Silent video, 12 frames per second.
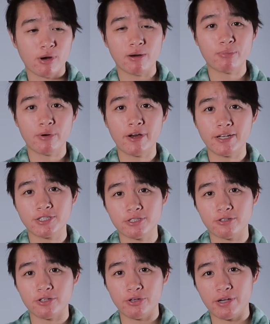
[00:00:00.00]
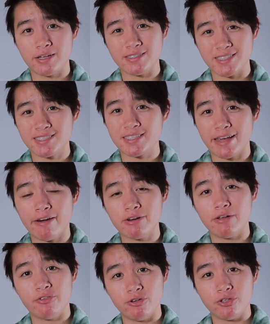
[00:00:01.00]
but I'm pretty sure you get a
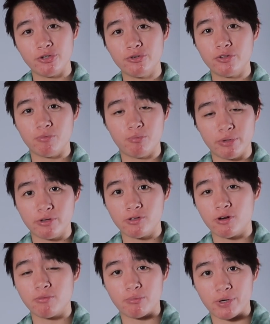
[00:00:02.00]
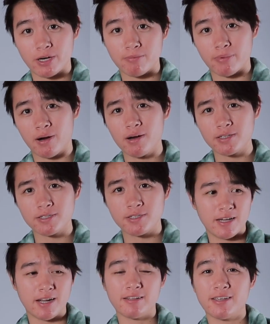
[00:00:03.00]
discount if you do the build your own brick box,
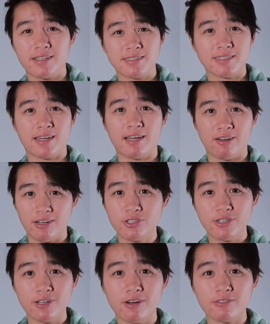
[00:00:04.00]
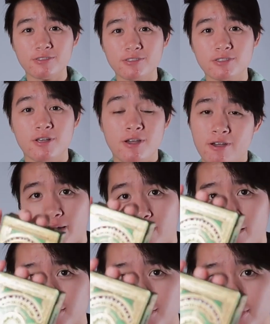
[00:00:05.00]
and I think it's like $100. And
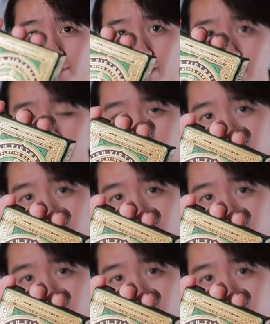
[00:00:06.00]
I also got